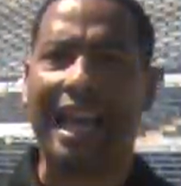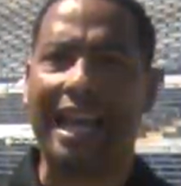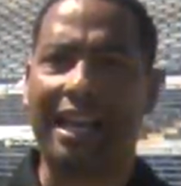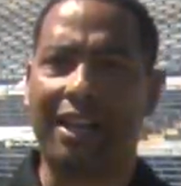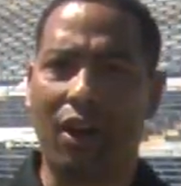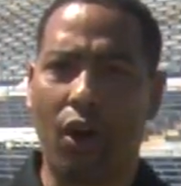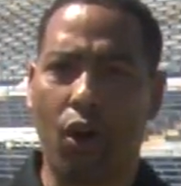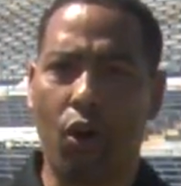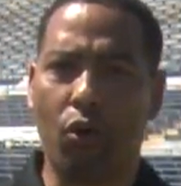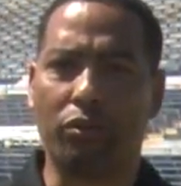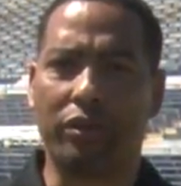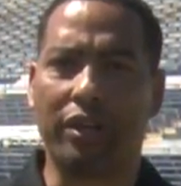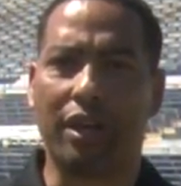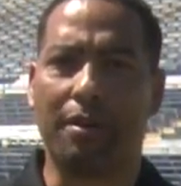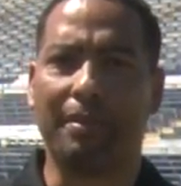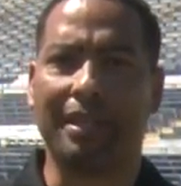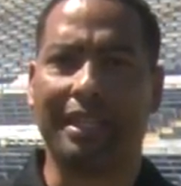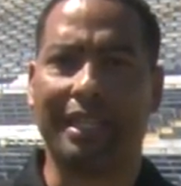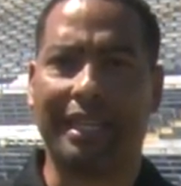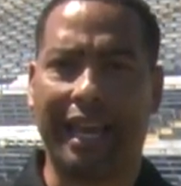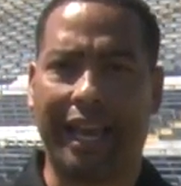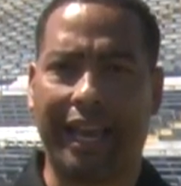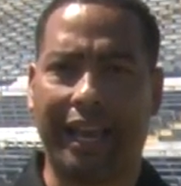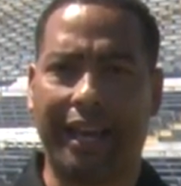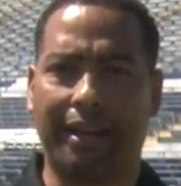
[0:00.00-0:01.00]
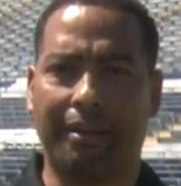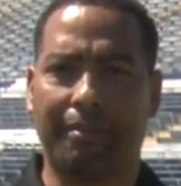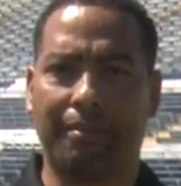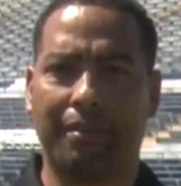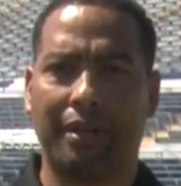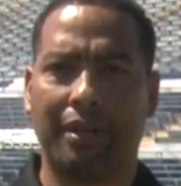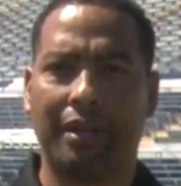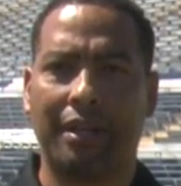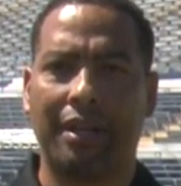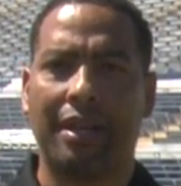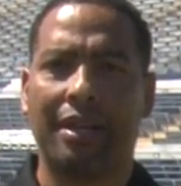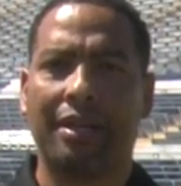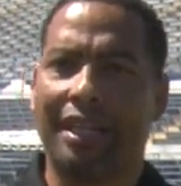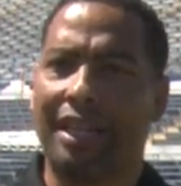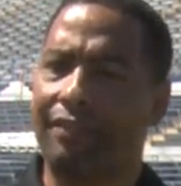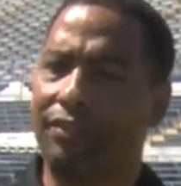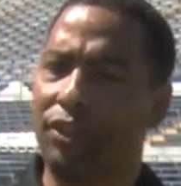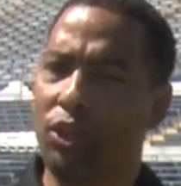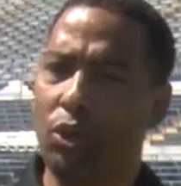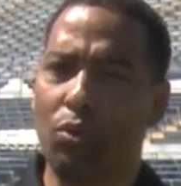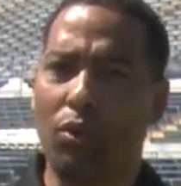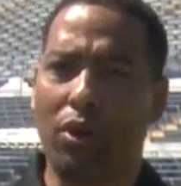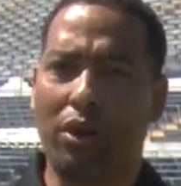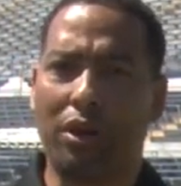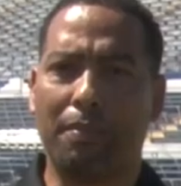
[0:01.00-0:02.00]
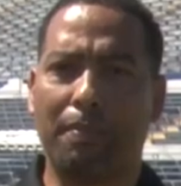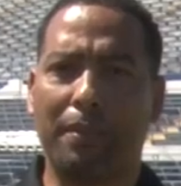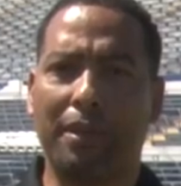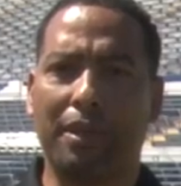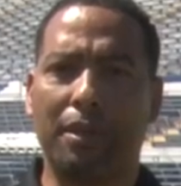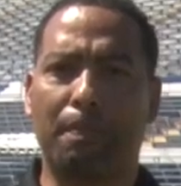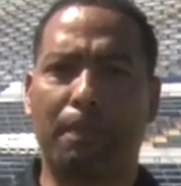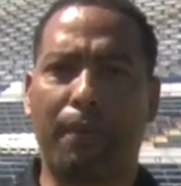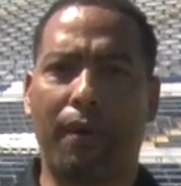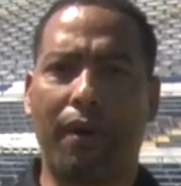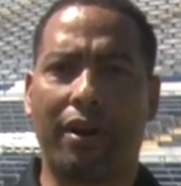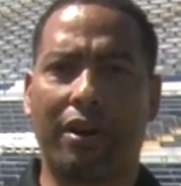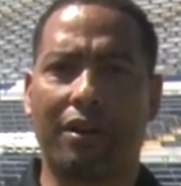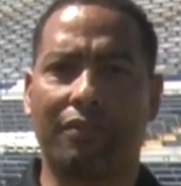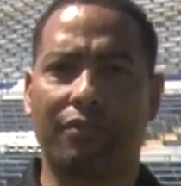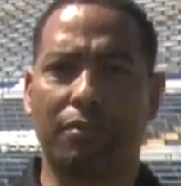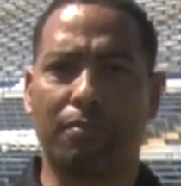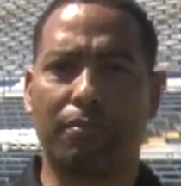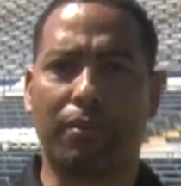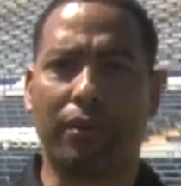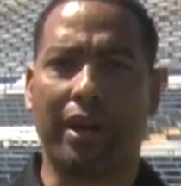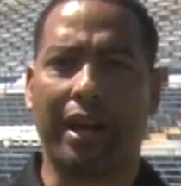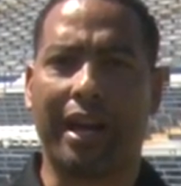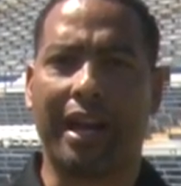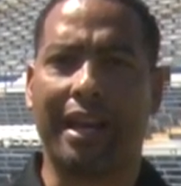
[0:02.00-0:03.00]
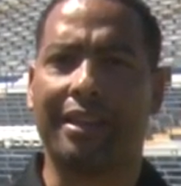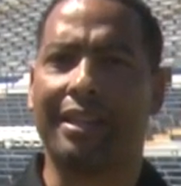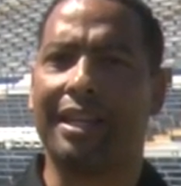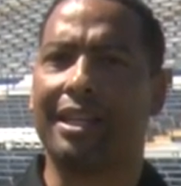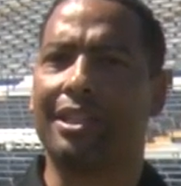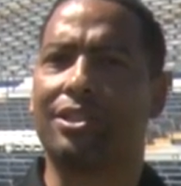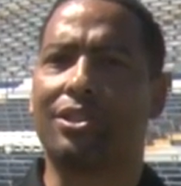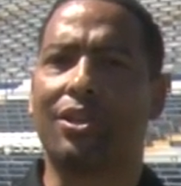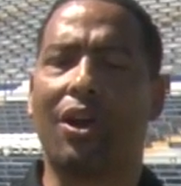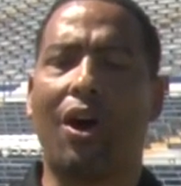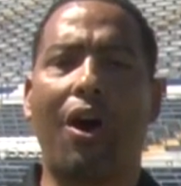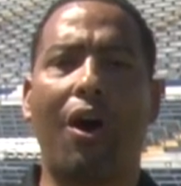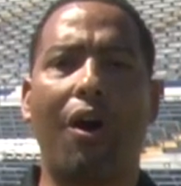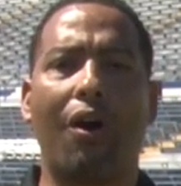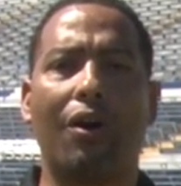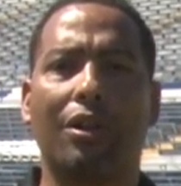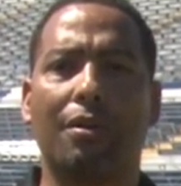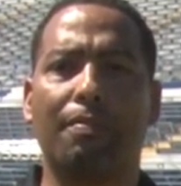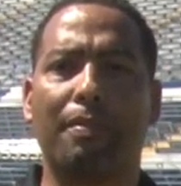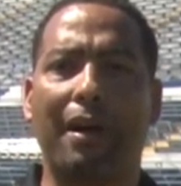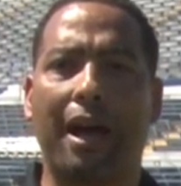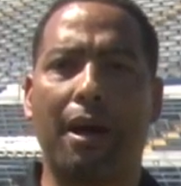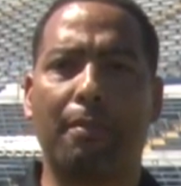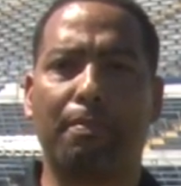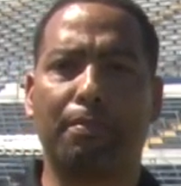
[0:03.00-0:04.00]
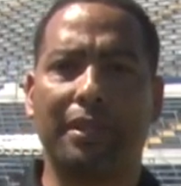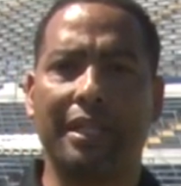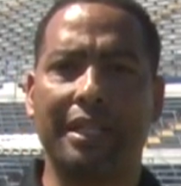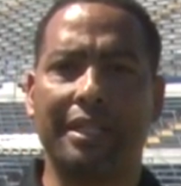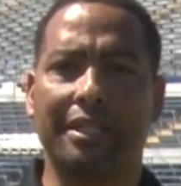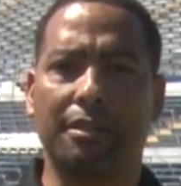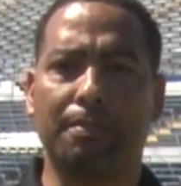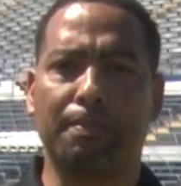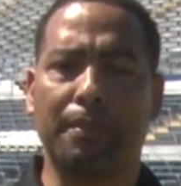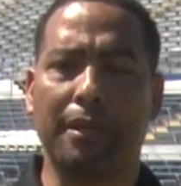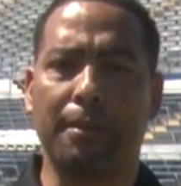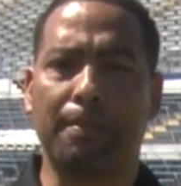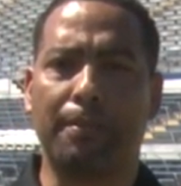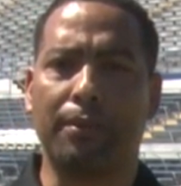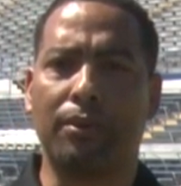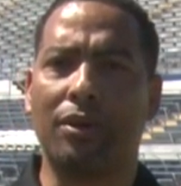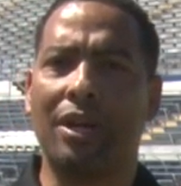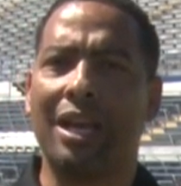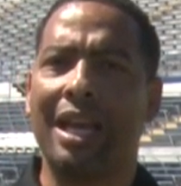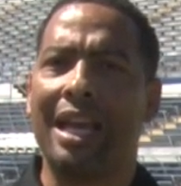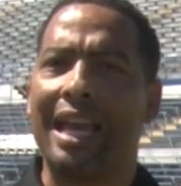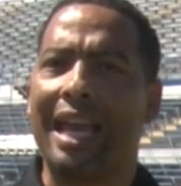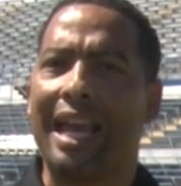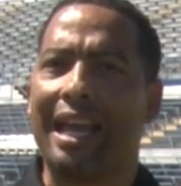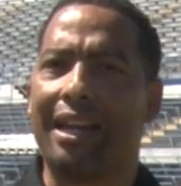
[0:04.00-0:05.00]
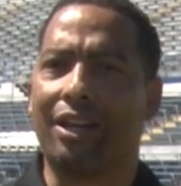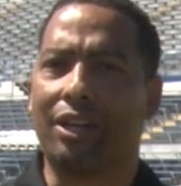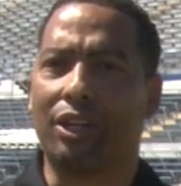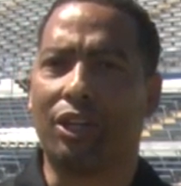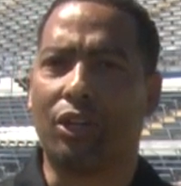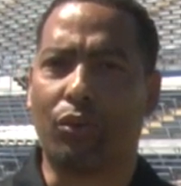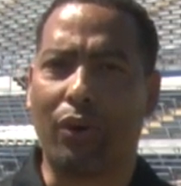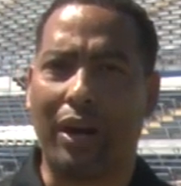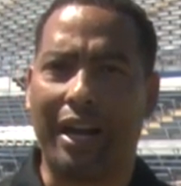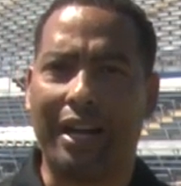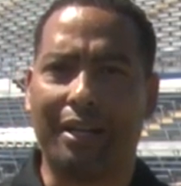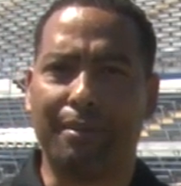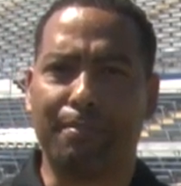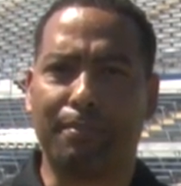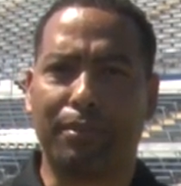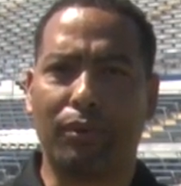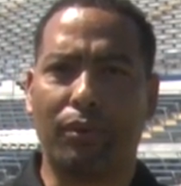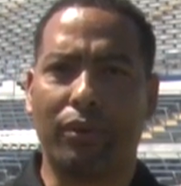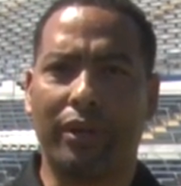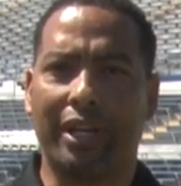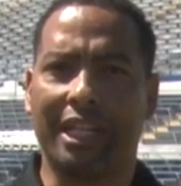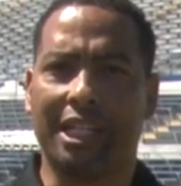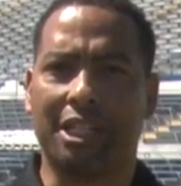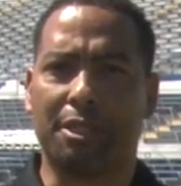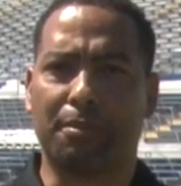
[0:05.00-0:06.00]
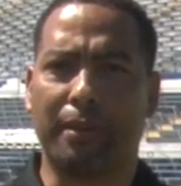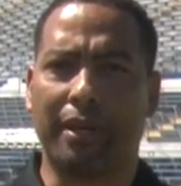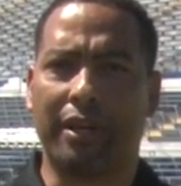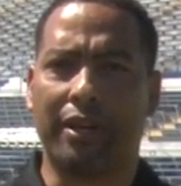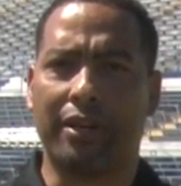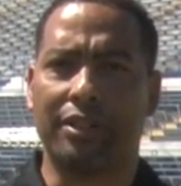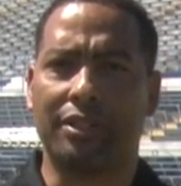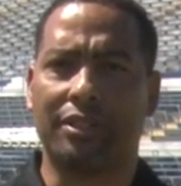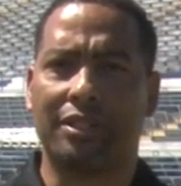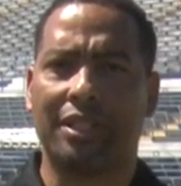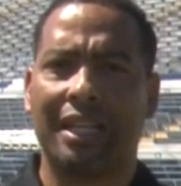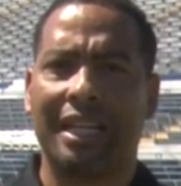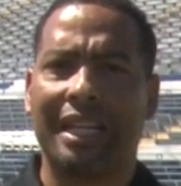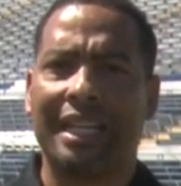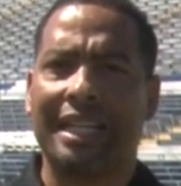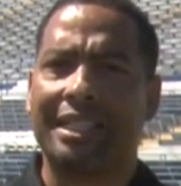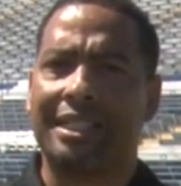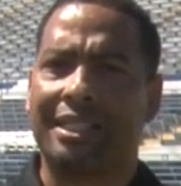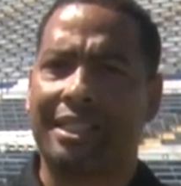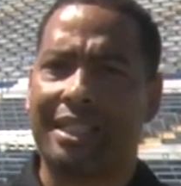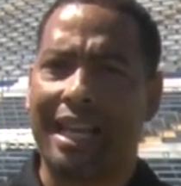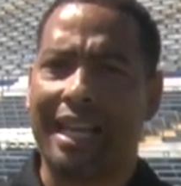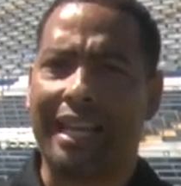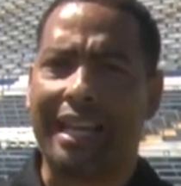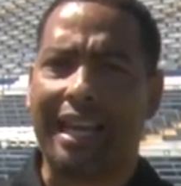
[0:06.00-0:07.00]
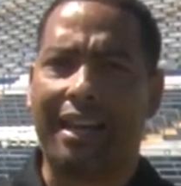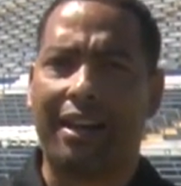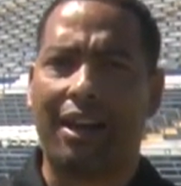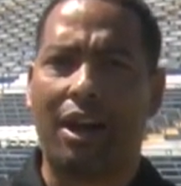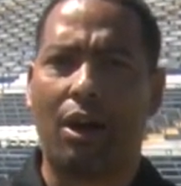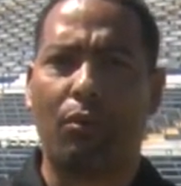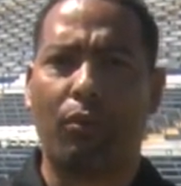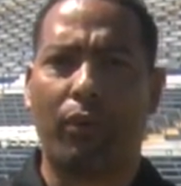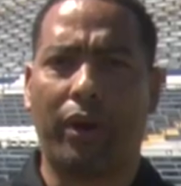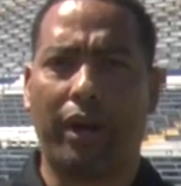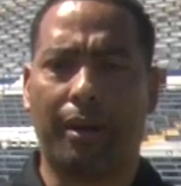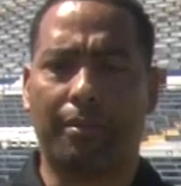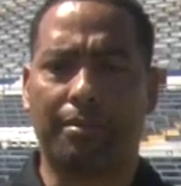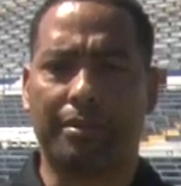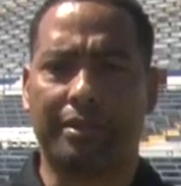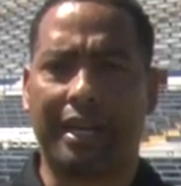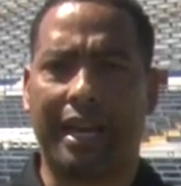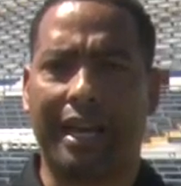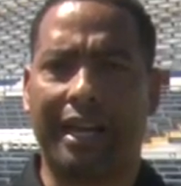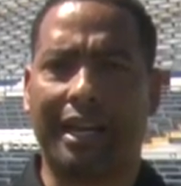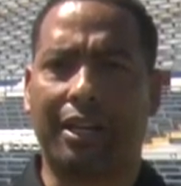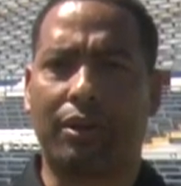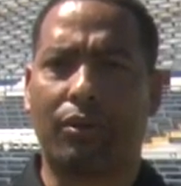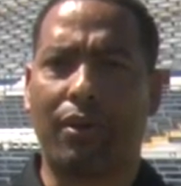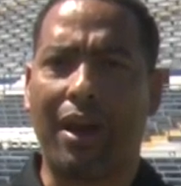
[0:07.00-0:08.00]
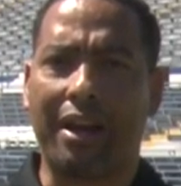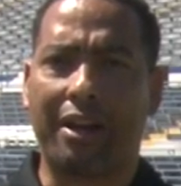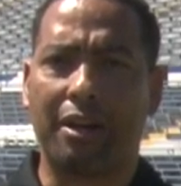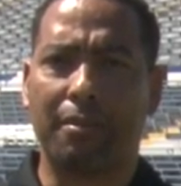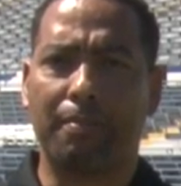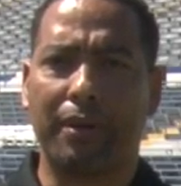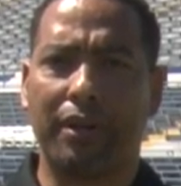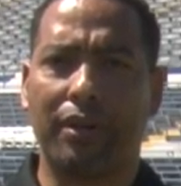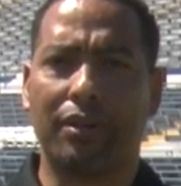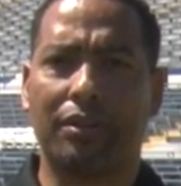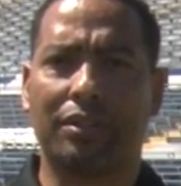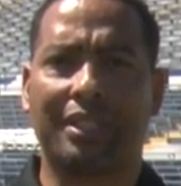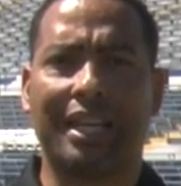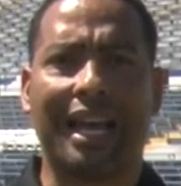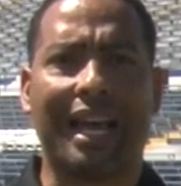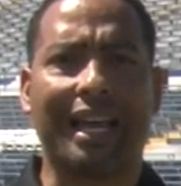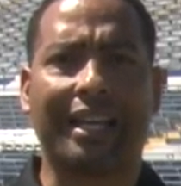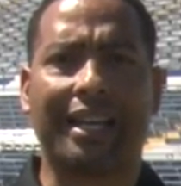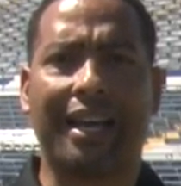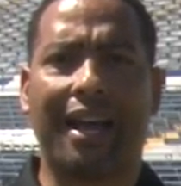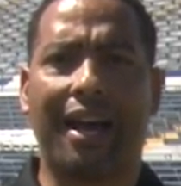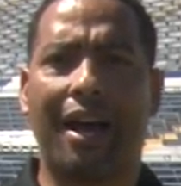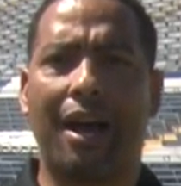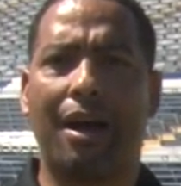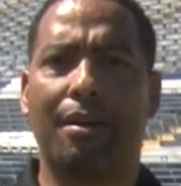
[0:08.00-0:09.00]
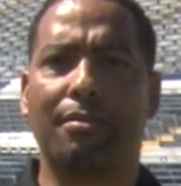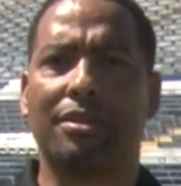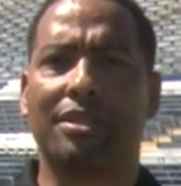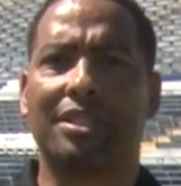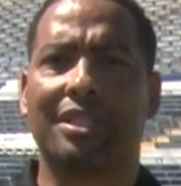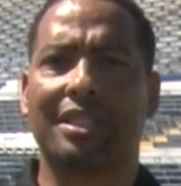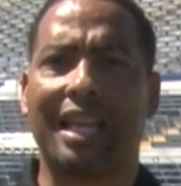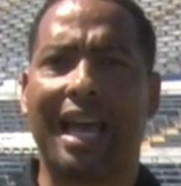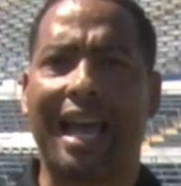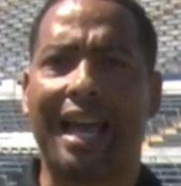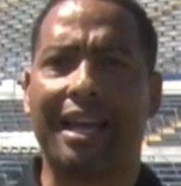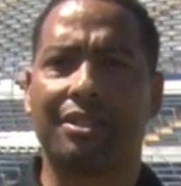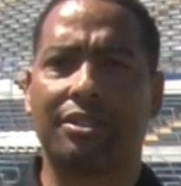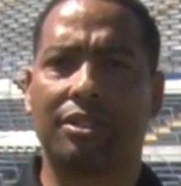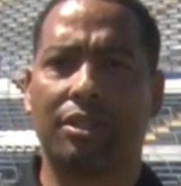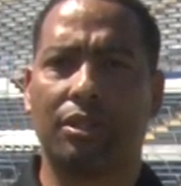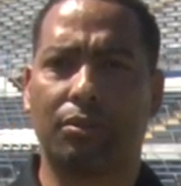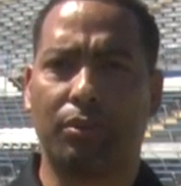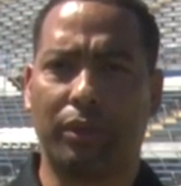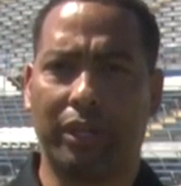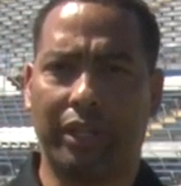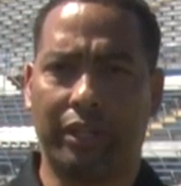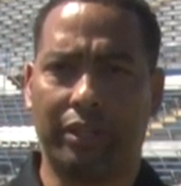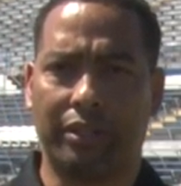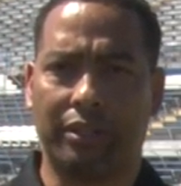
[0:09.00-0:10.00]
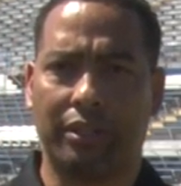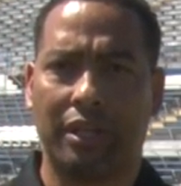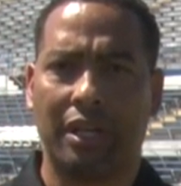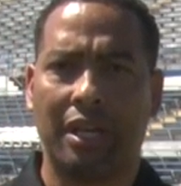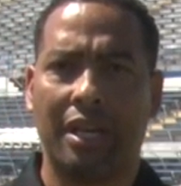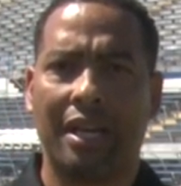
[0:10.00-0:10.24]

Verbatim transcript: and Homecoming Game. If you want to be a part of a brand that's all about pleasing people and a great employee experience, check out our website at crackerbarrel.com slash career.